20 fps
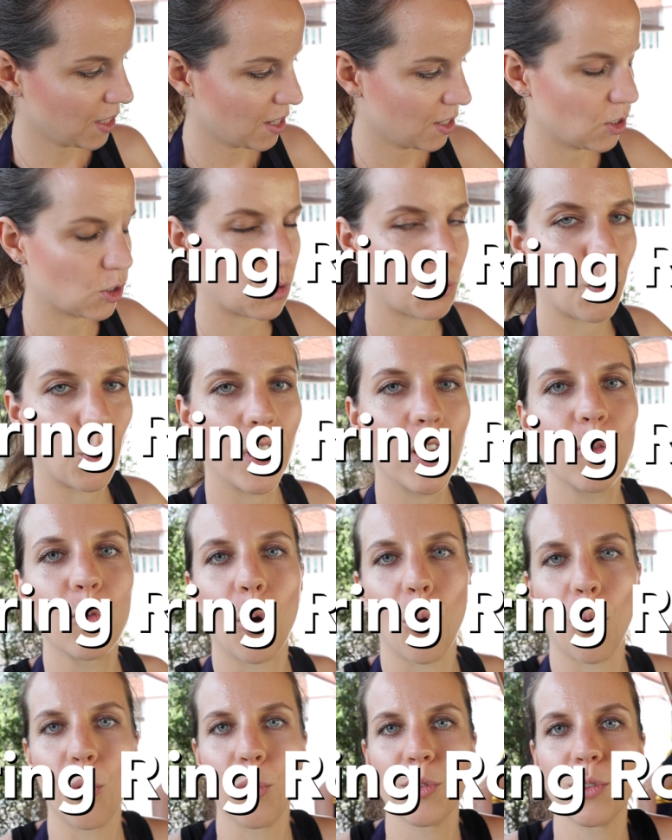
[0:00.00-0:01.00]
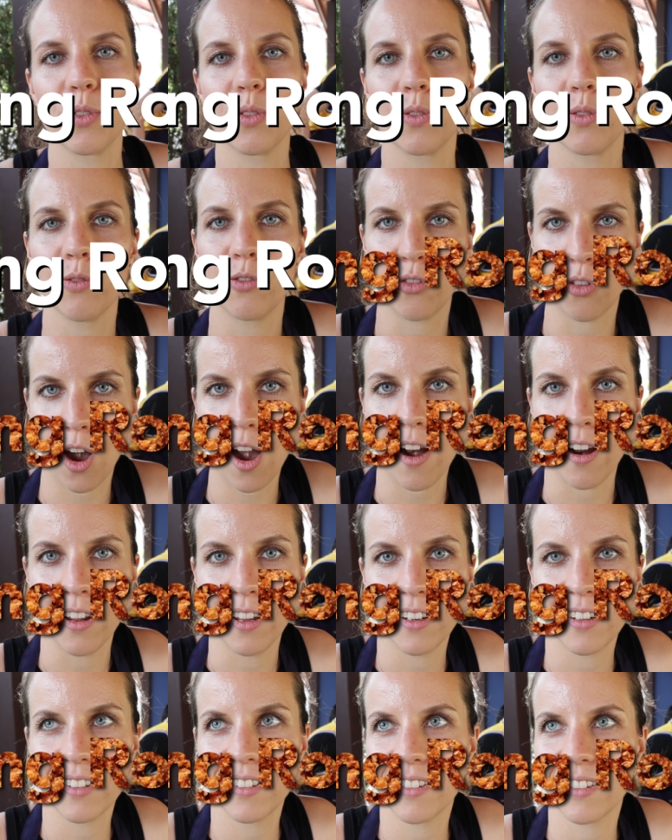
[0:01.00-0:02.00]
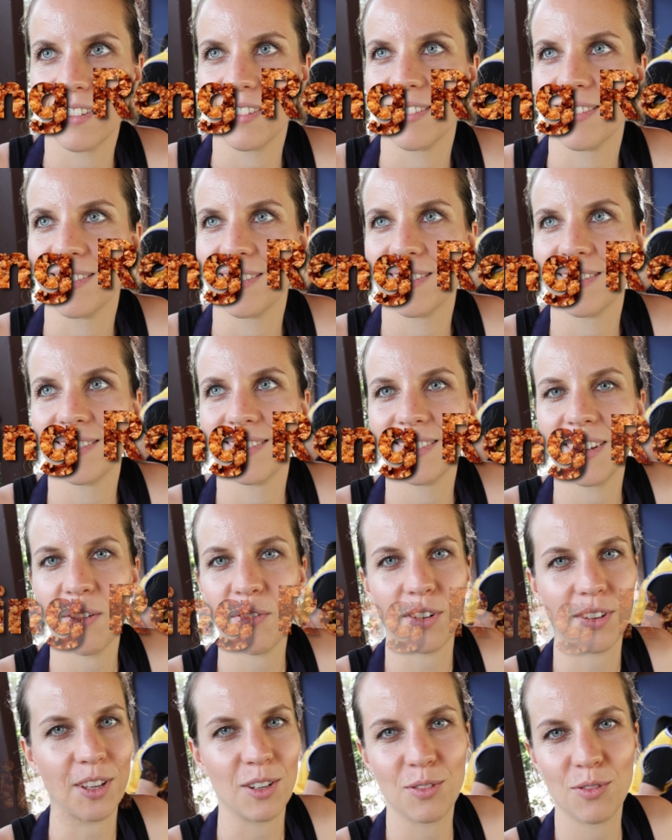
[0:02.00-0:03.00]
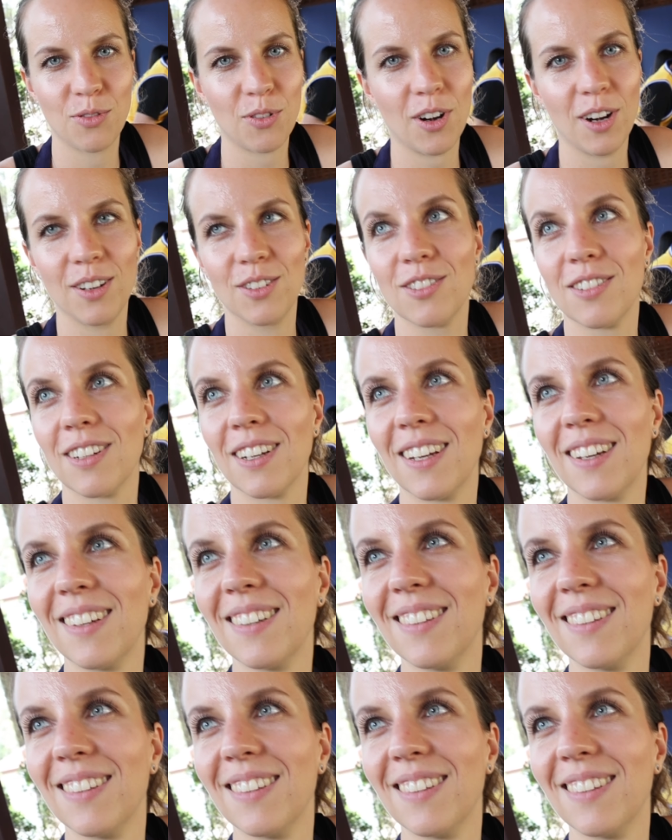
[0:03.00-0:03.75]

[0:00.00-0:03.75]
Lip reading: spring rolls, fried. Everything's fried today.